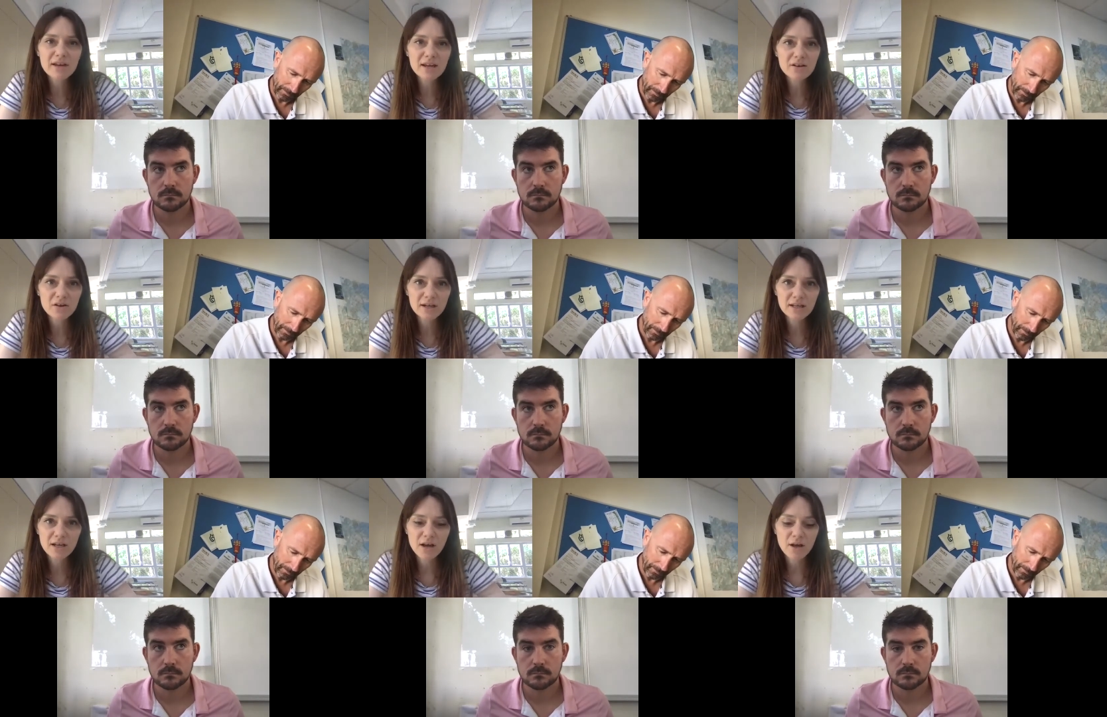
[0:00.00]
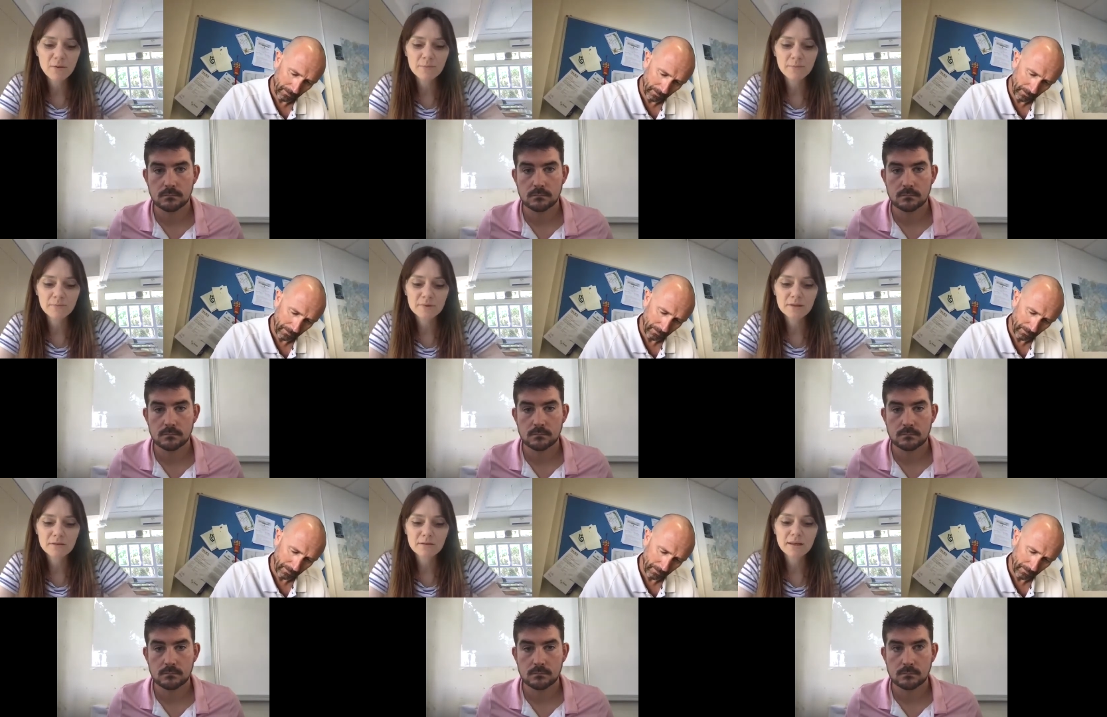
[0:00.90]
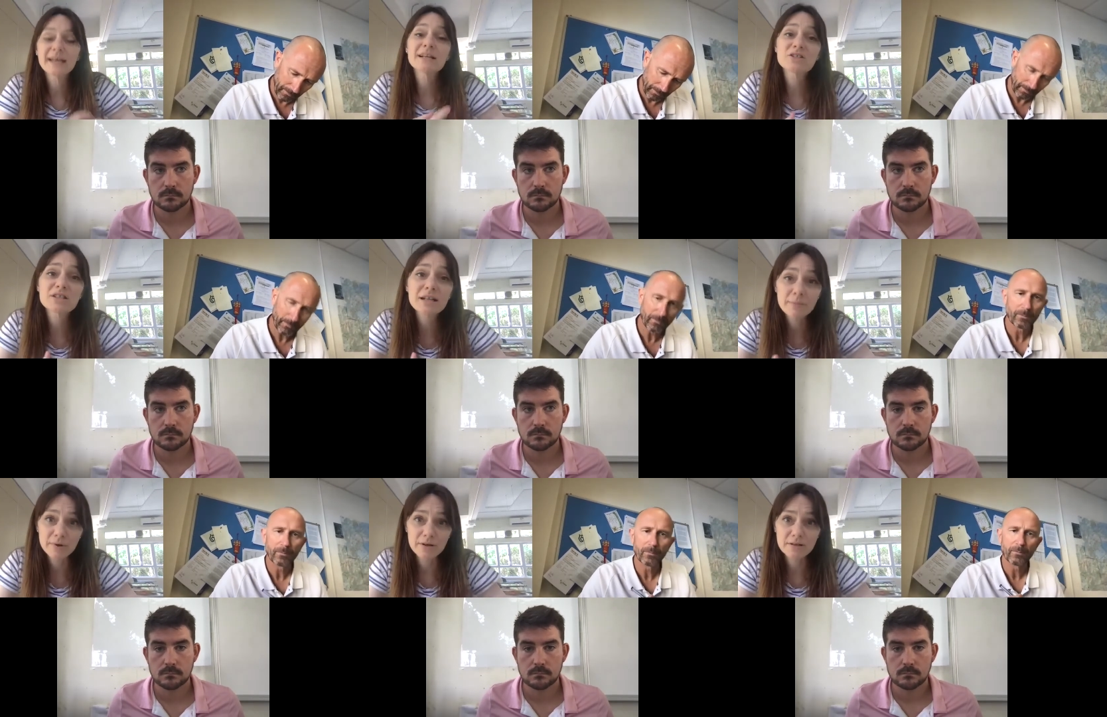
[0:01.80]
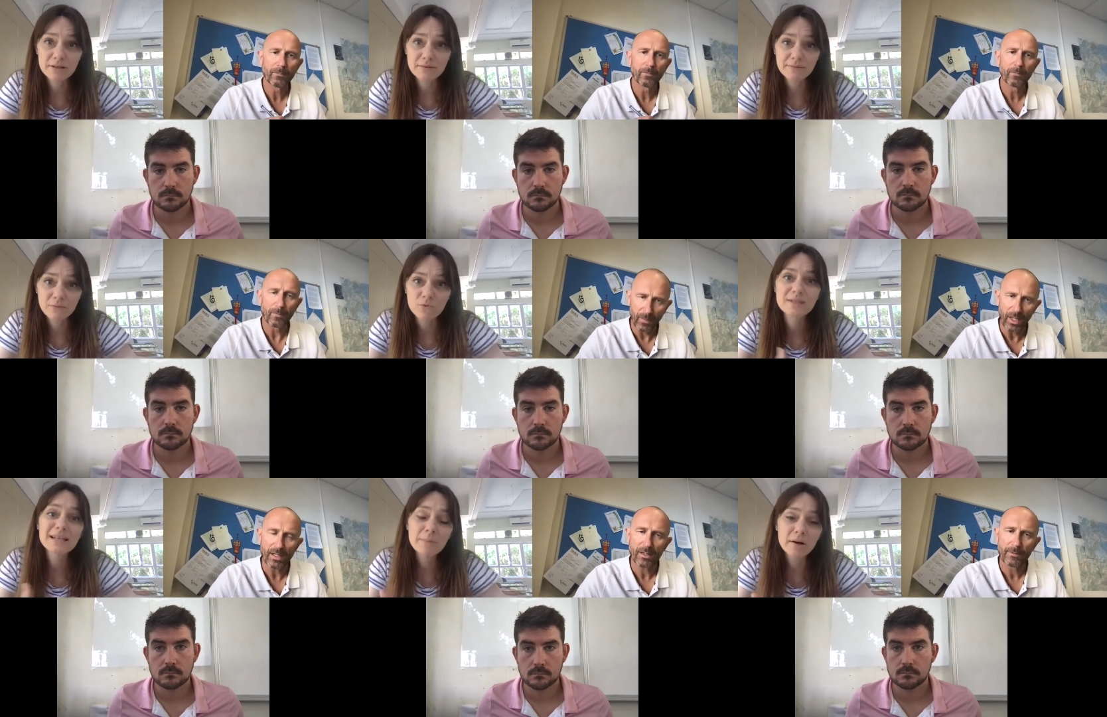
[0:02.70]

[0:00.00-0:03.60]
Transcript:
Speaker 1: eight, and nine um, English syllabus. Yes.